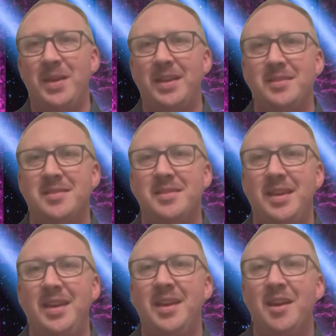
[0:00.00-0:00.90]
get to
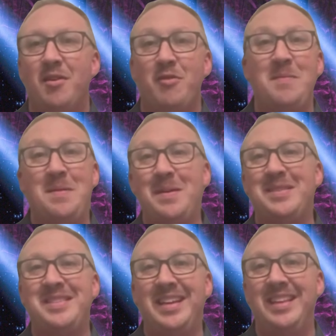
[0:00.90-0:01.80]
see from the
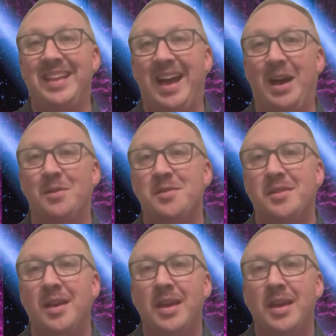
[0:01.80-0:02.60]
best seat in the house,